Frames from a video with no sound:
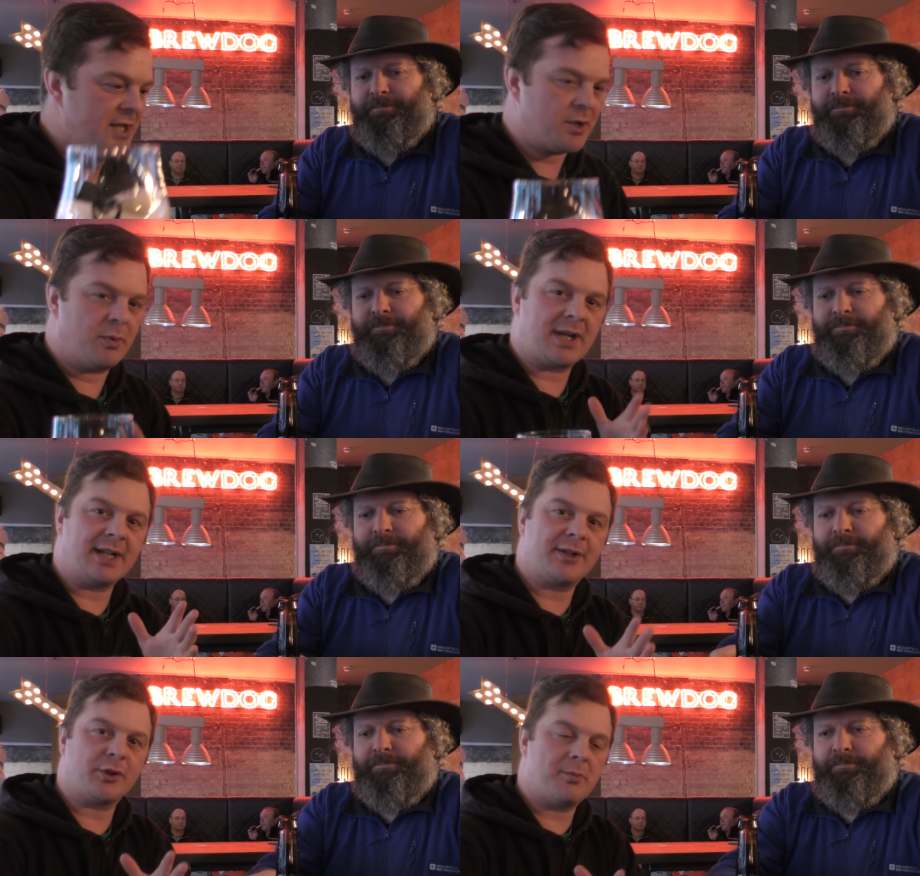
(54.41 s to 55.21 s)
Speaker 1: So we're
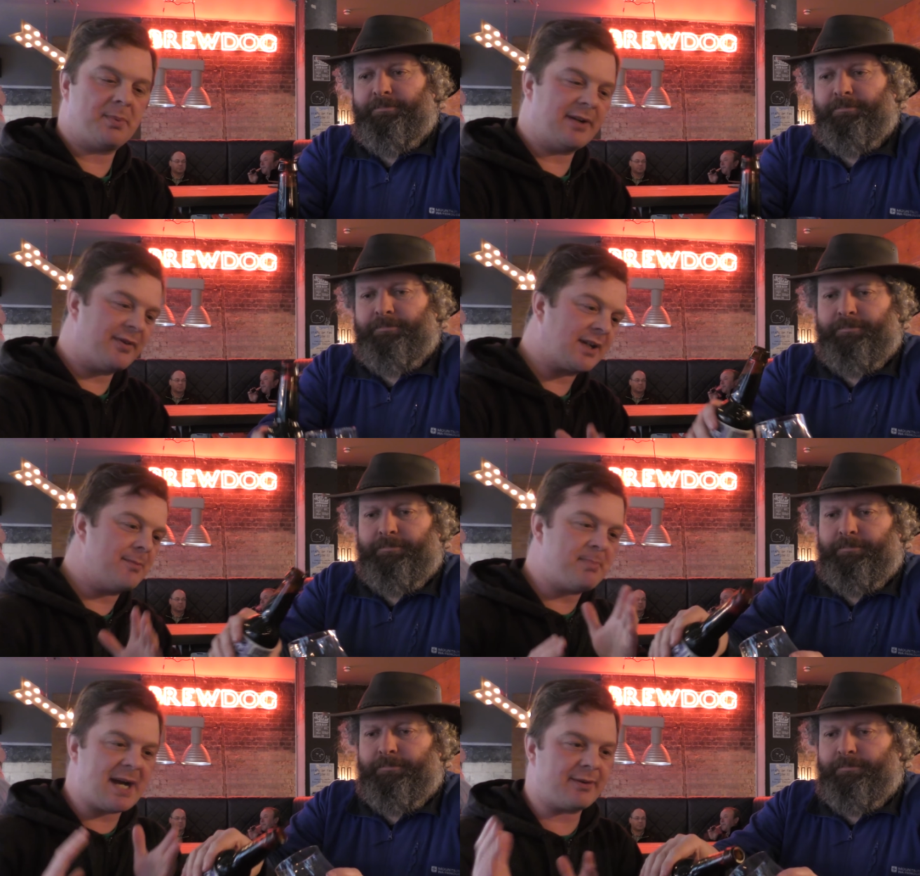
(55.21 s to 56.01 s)
going to do a bit of a
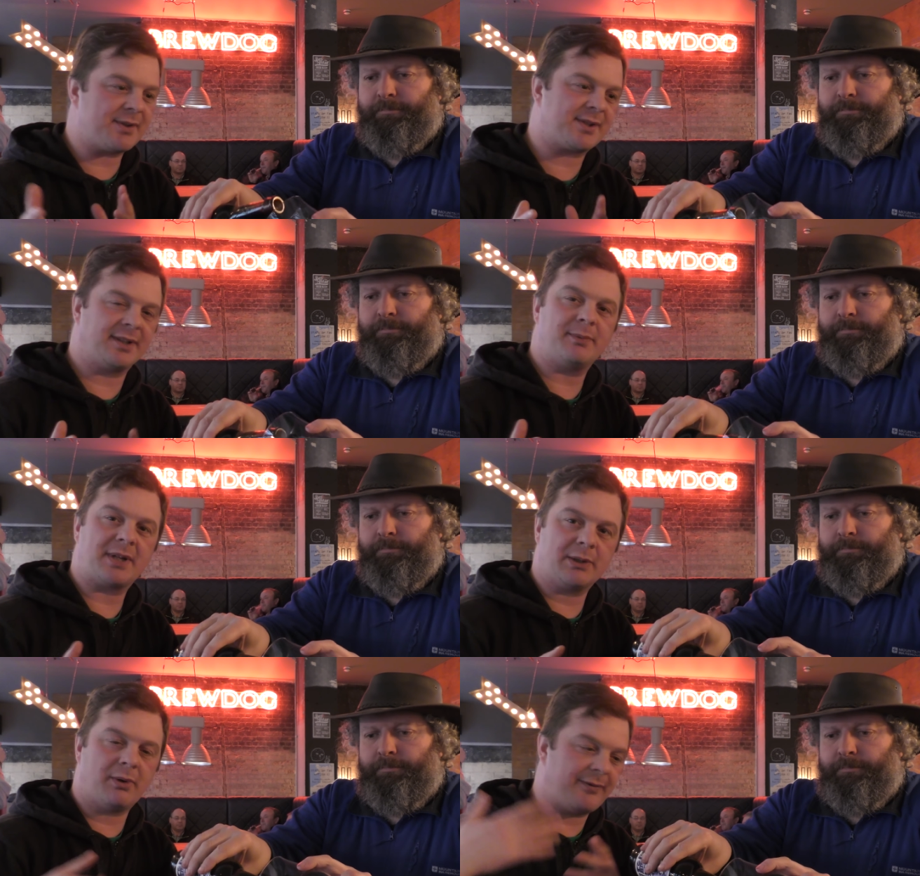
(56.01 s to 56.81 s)
comparison. We're
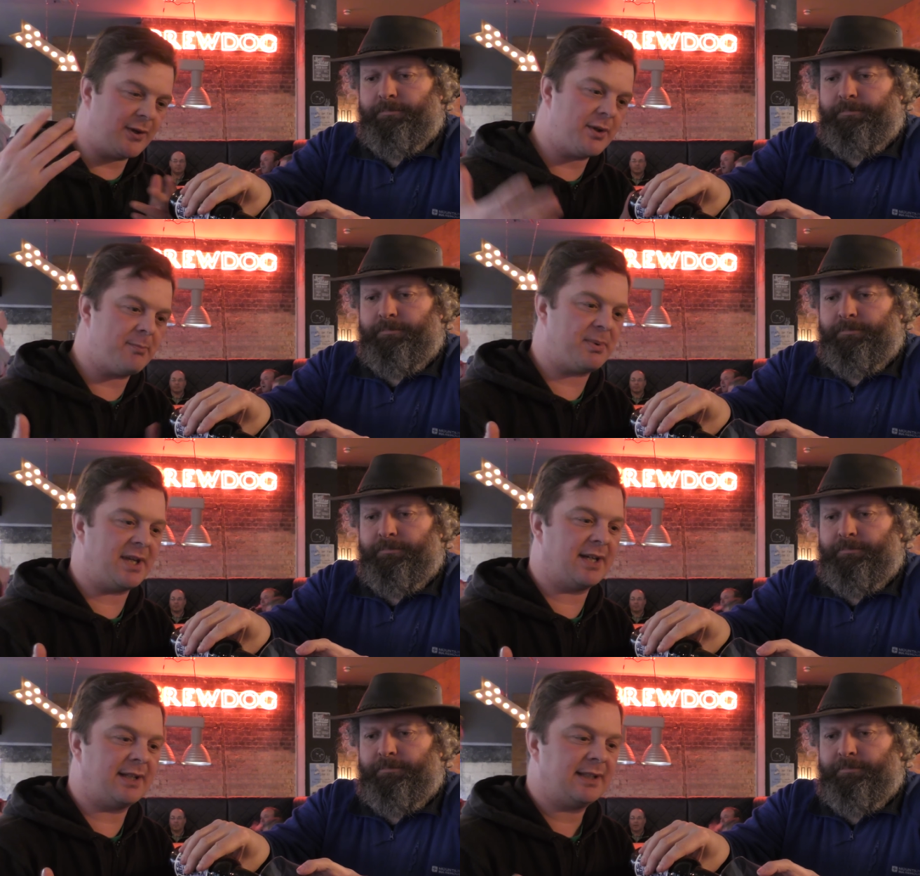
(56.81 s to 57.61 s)
going to review the
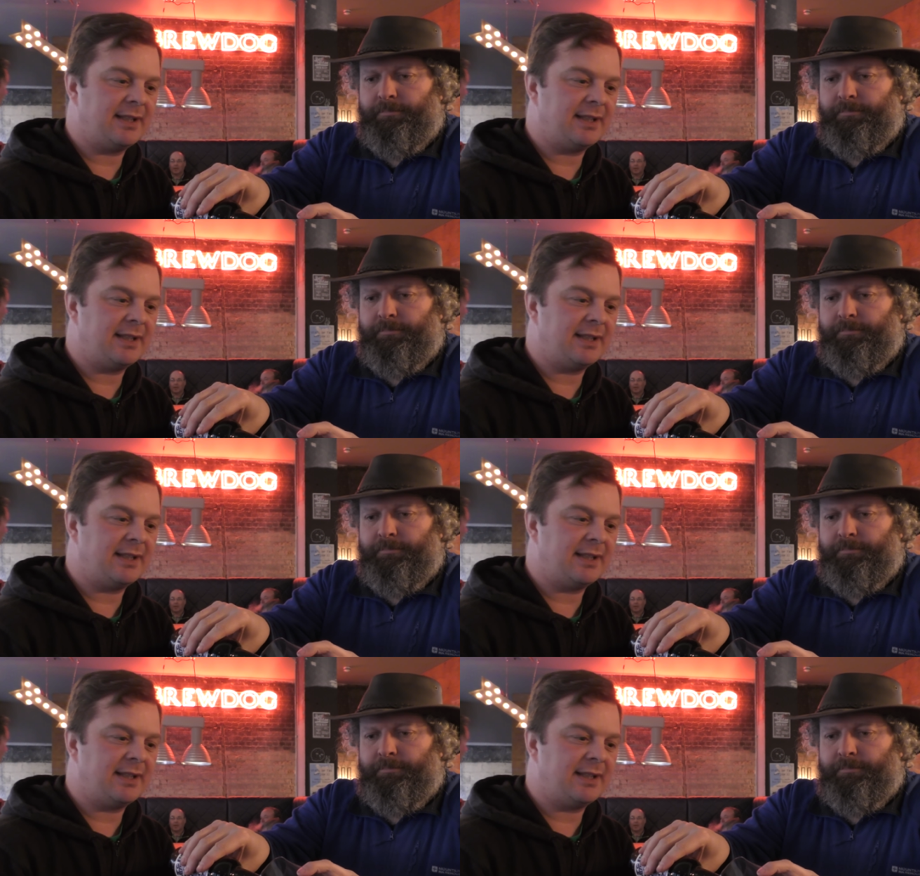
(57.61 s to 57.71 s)
beer